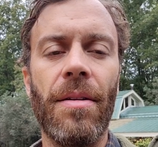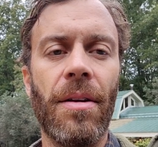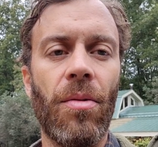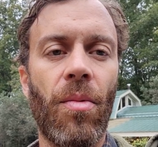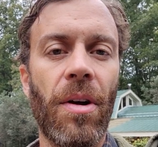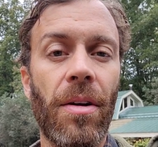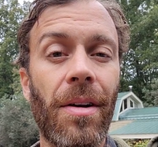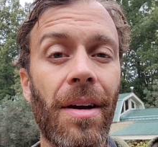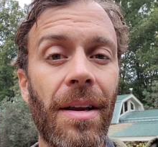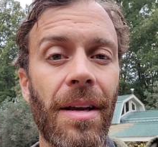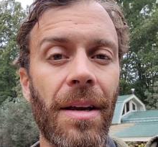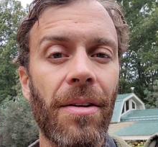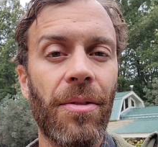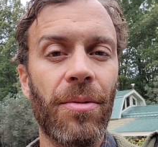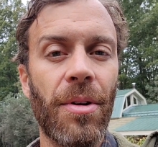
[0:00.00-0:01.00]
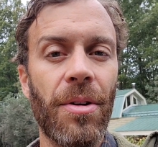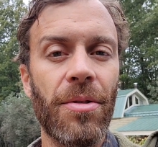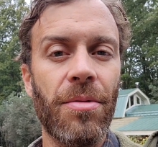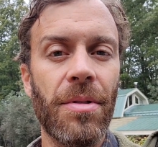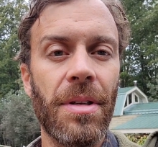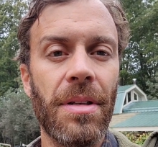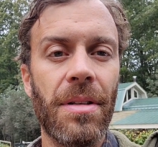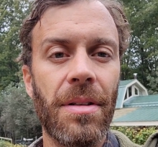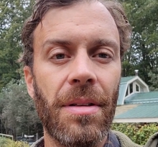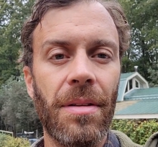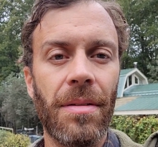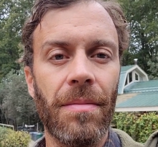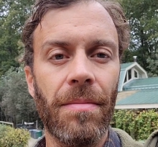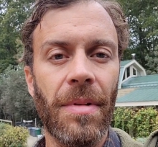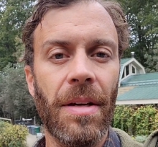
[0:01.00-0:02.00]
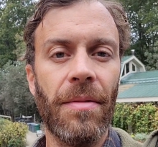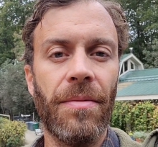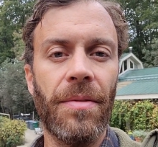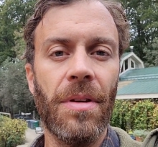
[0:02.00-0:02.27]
you know, where you're going to get your groceries if